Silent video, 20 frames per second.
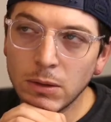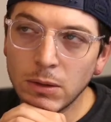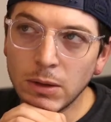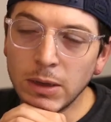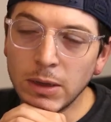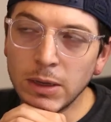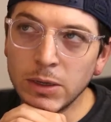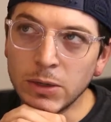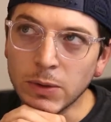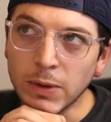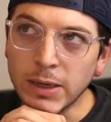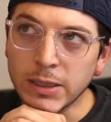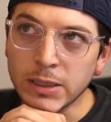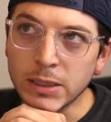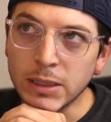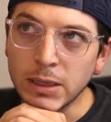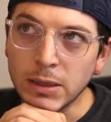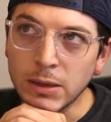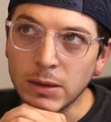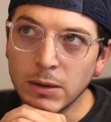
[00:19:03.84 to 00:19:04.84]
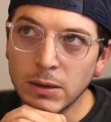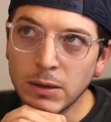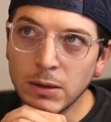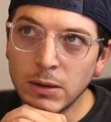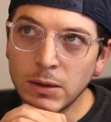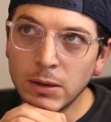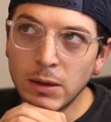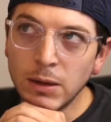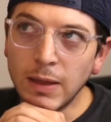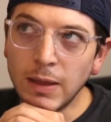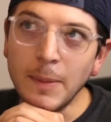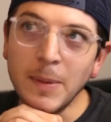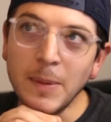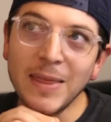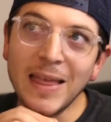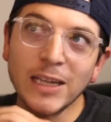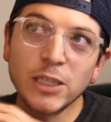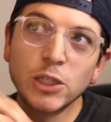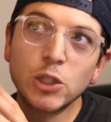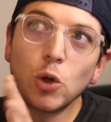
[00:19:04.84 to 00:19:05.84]
Interesting. I mean,
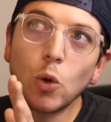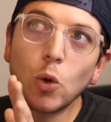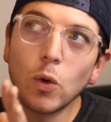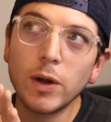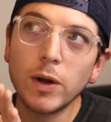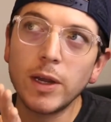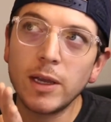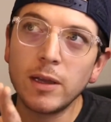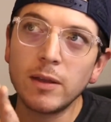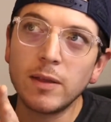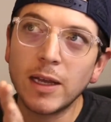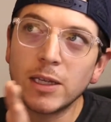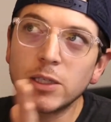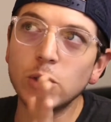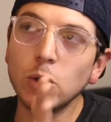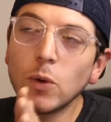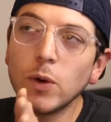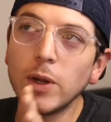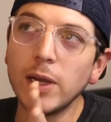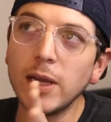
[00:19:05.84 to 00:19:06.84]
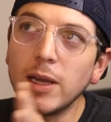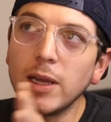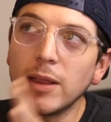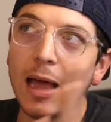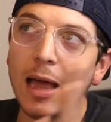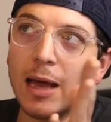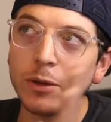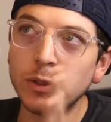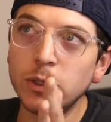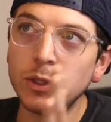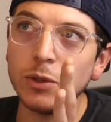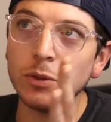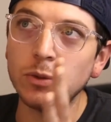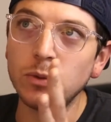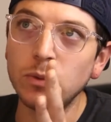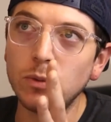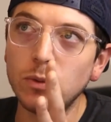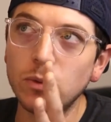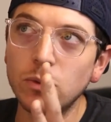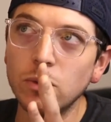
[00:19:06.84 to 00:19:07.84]
that story allows you,
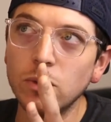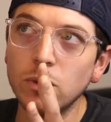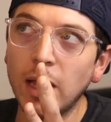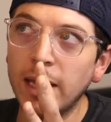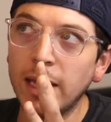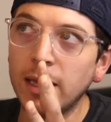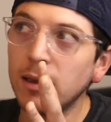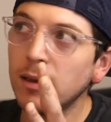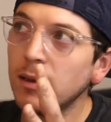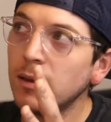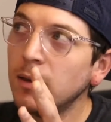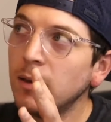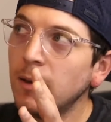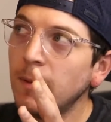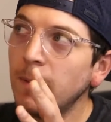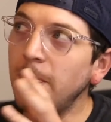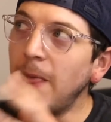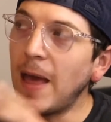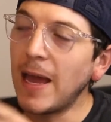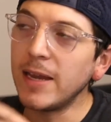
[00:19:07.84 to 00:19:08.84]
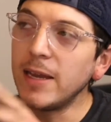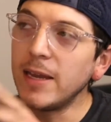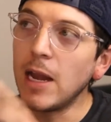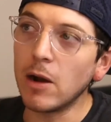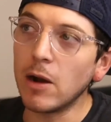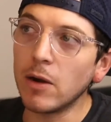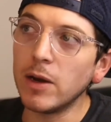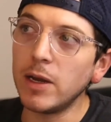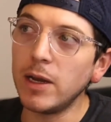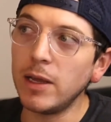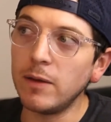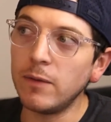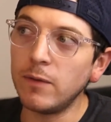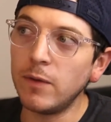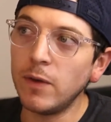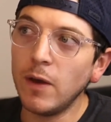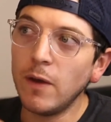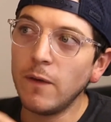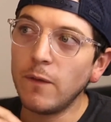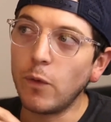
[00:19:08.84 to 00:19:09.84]
like, that narrative
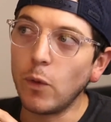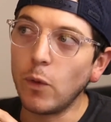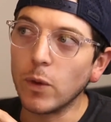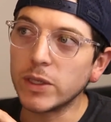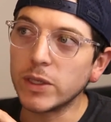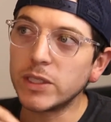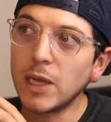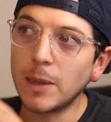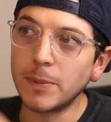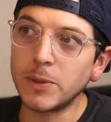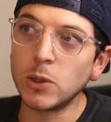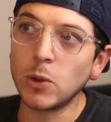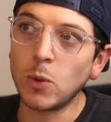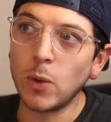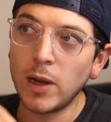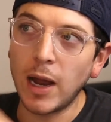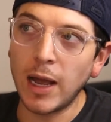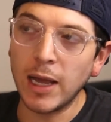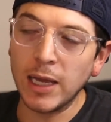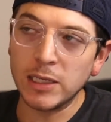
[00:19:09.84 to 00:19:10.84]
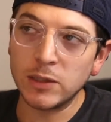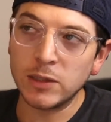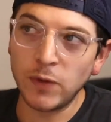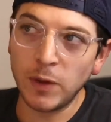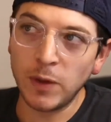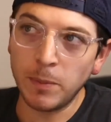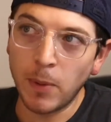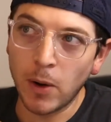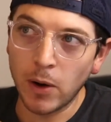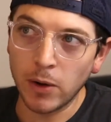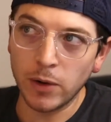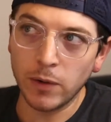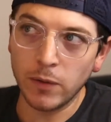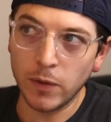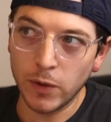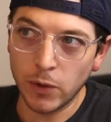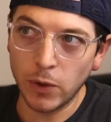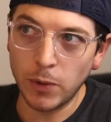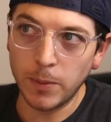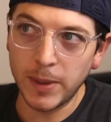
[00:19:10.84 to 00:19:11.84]
for subsequent ISV partner
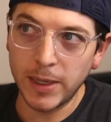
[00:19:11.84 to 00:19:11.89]
recruitment